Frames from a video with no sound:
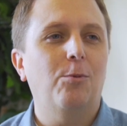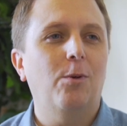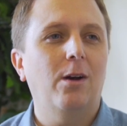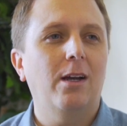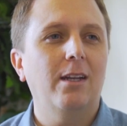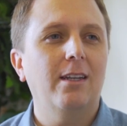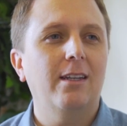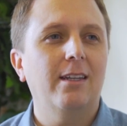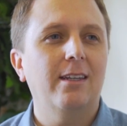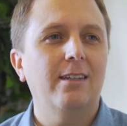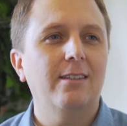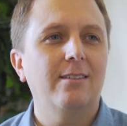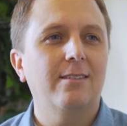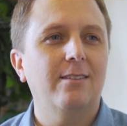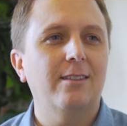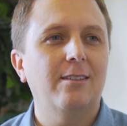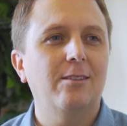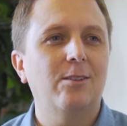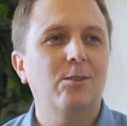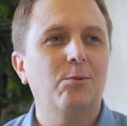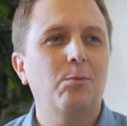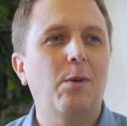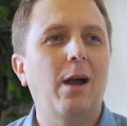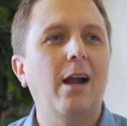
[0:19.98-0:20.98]
What has
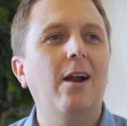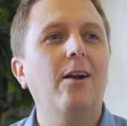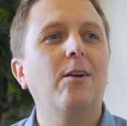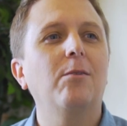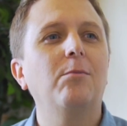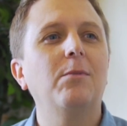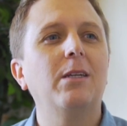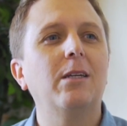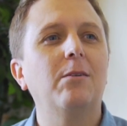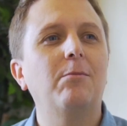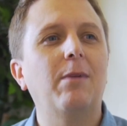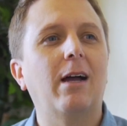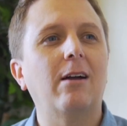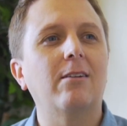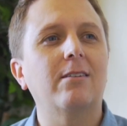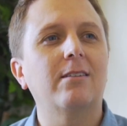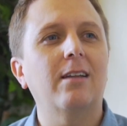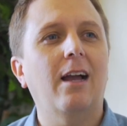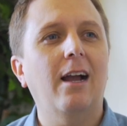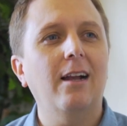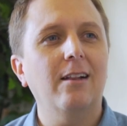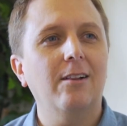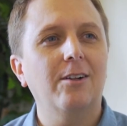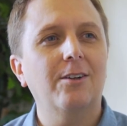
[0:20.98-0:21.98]
inspired me about
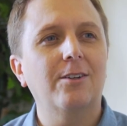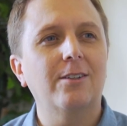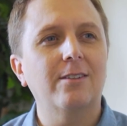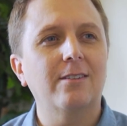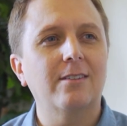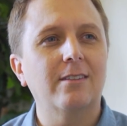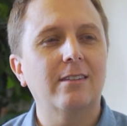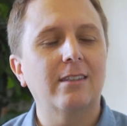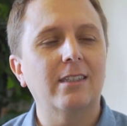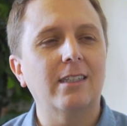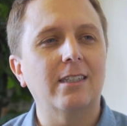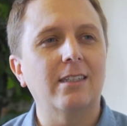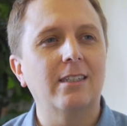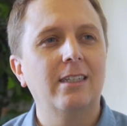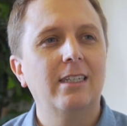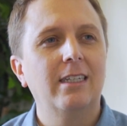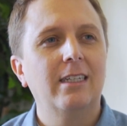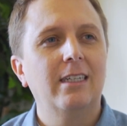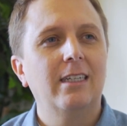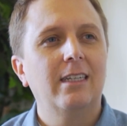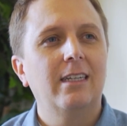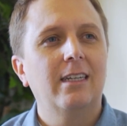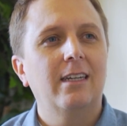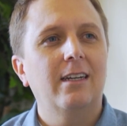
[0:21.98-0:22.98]
Tyler is that
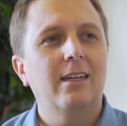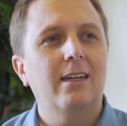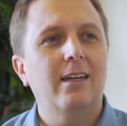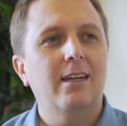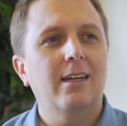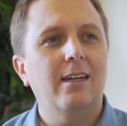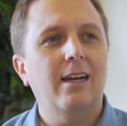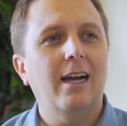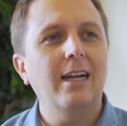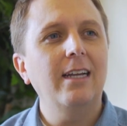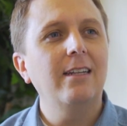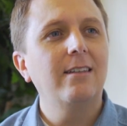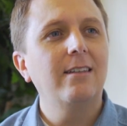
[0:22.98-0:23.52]
I